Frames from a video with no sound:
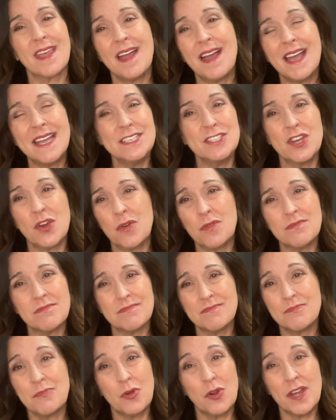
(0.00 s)
I don't
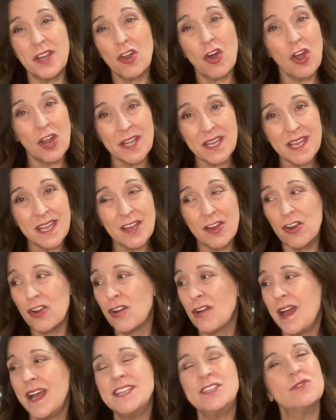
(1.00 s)
put it on
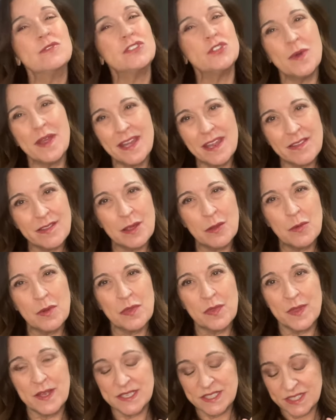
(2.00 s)
here. I don't do anything
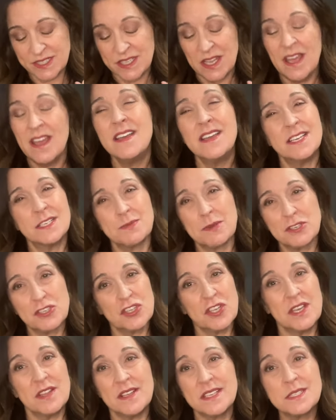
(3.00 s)
with this,
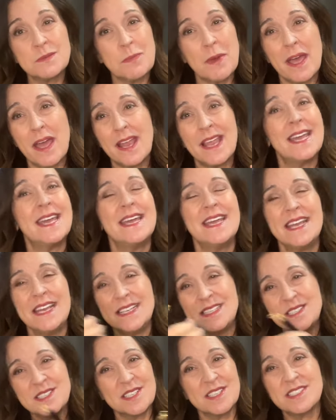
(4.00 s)
especially in this bag.
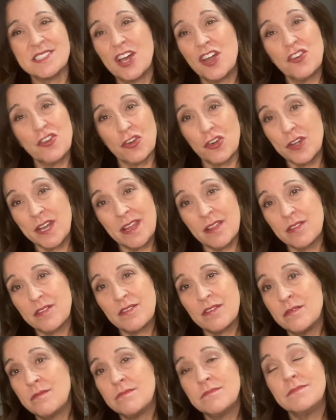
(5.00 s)
It sits
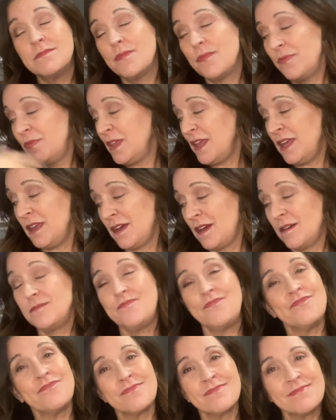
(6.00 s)
underneath the uh,
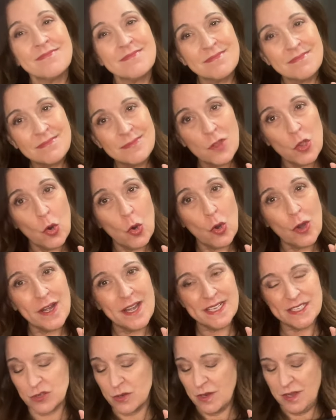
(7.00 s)

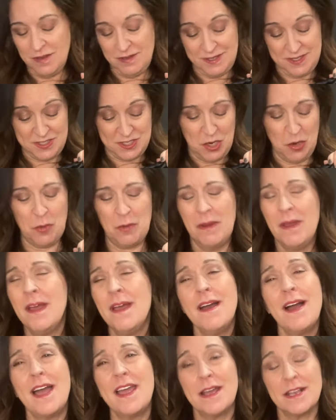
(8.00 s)
organizer. So
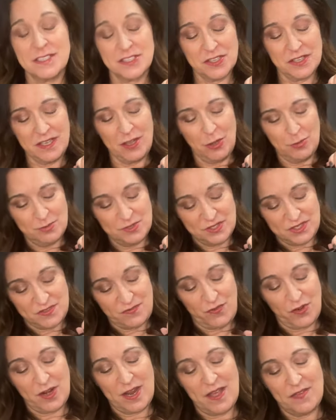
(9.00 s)
I actually almost
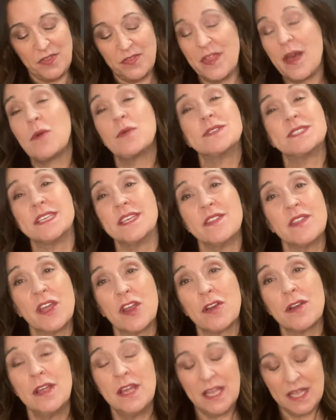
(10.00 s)
forgot that that was in
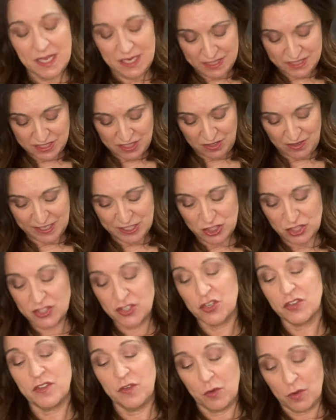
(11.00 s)
there until I just
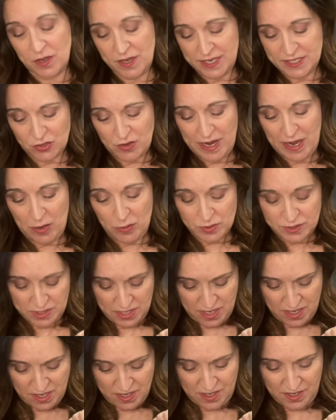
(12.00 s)
took the organizer out.
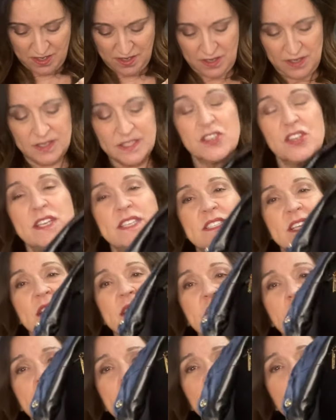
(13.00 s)
Uh, sorry, it's a
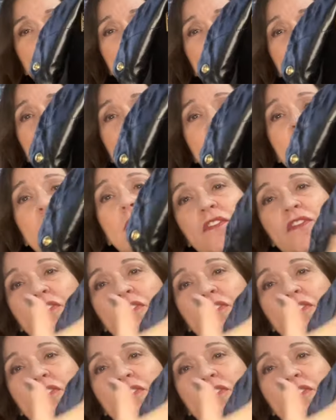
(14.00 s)
little dirty in there.